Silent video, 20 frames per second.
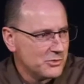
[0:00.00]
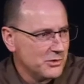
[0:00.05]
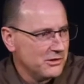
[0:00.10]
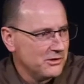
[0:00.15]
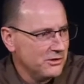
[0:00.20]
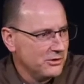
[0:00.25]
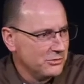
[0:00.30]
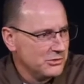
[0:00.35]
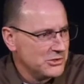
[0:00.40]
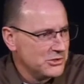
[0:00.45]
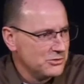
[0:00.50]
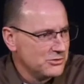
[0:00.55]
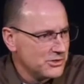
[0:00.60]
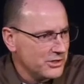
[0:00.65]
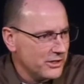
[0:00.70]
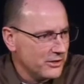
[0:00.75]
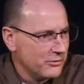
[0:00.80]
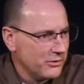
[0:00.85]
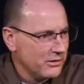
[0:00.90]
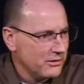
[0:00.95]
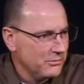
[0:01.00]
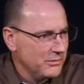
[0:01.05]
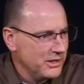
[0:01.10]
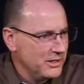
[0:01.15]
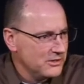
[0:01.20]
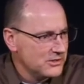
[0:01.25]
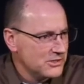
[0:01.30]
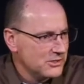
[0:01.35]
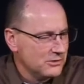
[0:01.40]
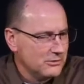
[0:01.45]
with you, would you turn with me
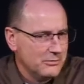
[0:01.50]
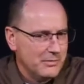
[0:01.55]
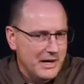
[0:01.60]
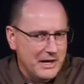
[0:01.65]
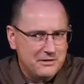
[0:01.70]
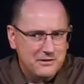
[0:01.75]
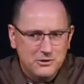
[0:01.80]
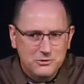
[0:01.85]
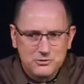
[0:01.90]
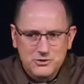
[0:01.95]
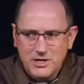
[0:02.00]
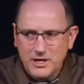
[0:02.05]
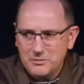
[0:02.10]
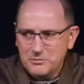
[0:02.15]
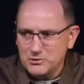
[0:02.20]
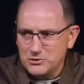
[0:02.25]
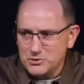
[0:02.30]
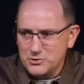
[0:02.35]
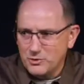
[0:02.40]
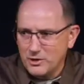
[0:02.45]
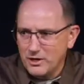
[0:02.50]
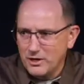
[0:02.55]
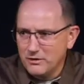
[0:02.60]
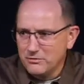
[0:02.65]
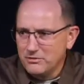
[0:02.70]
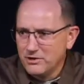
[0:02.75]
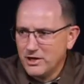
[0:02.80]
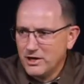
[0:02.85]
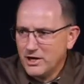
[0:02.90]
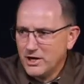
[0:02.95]
to Matthew chapter
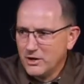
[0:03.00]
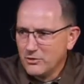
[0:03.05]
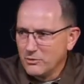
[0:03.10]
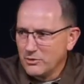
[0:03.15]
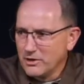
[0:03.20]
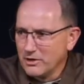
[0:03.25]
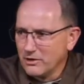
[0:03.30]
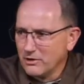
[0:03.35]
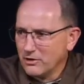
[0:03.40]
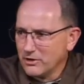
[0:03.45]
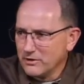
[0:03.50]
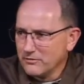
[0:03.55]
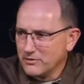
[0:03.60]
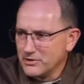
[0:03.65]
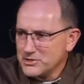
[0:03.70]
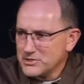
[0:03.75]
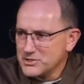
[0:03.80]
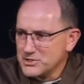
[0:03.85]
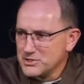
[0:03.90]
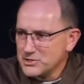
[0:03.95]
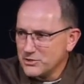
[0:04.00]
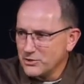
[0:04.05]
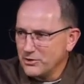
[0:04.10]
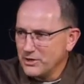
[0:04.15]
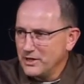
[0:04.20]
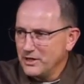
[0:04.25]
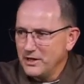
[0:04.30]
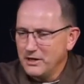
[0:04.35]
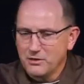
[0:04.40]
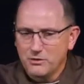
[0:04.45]
12? We're going to look at verses
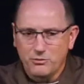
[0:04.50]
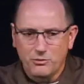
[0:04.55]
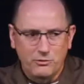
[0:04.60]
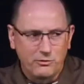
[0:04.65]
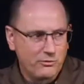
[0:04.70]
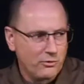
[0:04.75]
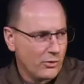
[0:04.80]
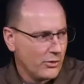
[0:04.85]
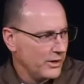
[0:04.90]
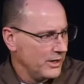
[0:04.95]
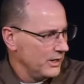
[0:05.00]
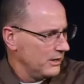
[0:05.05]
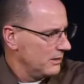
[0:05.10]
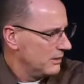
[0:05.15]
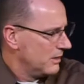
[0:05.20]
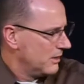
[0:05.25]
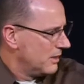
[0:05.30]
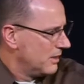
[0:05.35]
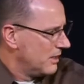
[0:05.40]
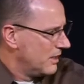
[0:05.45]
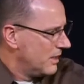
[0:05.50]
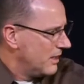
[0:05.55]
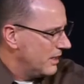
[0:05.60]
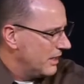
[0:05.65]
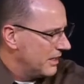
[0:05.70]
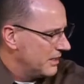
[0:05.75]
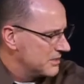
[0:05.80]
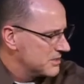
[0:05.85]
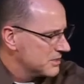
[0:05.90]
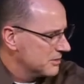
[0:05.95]
38 through 40.
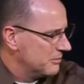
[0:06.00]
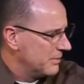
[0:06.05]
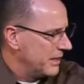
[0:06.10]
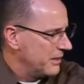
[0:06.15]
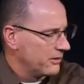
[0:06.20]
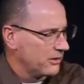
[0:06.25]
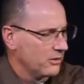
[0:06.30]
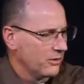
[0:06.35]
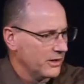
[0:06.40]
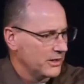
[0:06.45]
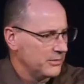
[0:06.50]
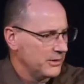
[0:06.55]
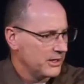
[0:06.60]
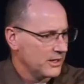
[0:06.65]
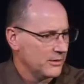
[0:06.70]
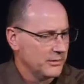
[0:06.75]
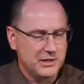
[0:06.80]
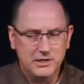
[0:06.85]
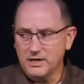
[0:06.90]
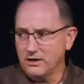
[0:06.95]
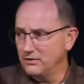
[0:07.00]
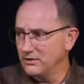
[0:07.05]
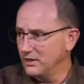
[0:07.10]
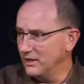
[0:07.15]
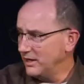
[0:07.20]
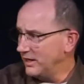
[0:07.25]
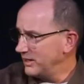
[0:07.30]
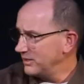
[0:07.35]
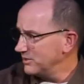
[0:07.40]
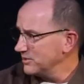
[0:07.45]
And some men are going to be coming down the
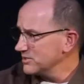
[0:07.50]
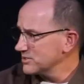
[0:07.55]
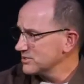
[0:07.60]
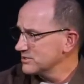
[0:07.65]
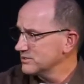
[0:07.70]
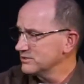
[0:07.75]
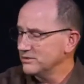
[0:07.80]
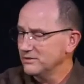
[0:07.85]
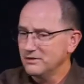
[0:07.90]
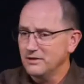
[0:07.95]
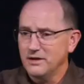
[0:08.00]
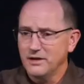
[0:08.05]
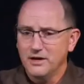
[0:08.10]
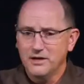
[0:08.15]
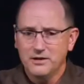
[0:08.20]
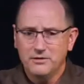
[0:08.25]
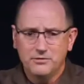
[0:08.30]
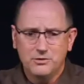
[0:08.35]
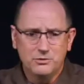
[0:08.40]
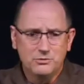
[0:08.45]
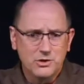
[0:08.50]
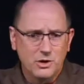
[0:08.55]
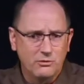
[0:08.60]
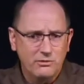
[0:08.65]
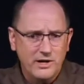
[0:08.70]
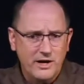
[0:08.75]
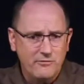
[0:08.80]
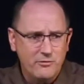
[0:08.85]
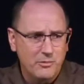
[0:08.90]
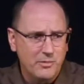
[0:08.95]
aisles. And if you don't
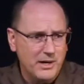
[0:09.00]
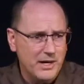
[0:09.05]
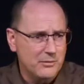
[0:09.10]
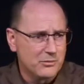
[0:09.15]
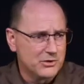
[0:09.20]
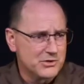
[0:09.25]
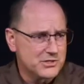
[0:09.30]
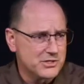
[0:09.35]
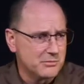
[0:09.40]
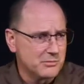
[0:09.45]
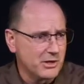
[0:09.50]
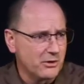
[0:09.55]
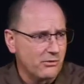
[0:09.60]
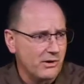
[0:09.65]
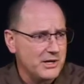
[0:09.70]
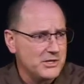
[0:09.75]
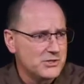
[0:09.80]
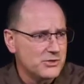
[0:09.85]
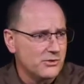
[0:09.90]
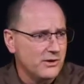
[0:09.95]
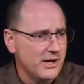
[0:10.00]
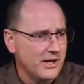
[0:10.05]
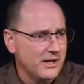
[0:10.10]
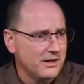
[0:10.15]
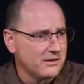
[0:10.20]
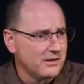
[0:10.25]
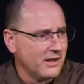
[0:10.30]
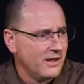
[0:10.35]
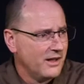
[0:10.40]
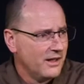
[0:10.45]
have a Bible, simply raise your
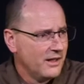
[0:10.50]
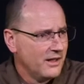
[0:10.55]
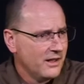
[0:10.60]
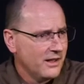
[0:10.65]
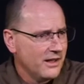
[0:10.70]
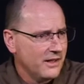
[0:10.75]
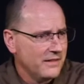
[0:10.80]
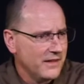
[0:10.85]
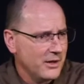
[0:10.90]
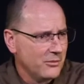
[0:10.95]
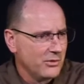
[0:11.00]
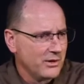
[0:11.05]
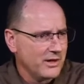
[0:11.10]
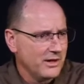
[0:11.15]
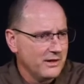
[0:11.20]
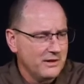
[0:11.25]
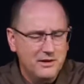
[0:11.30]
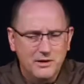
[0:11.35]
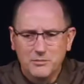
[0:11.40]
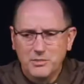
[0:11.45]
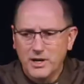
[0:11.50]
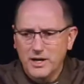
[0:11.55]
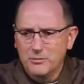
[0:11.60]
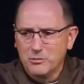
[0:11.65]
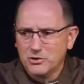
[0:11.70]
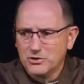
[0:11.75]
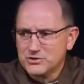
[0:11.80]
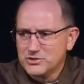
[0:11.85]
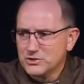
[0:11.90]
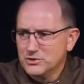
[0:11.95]
hand and they will get a
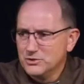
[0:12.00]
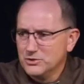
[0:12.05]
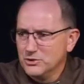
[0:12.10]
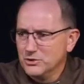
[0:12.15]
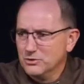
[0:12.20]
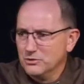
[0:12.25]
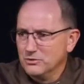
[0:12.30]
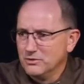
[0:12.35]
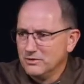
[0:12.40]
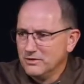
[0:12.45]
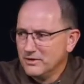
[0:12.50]
Bible to you.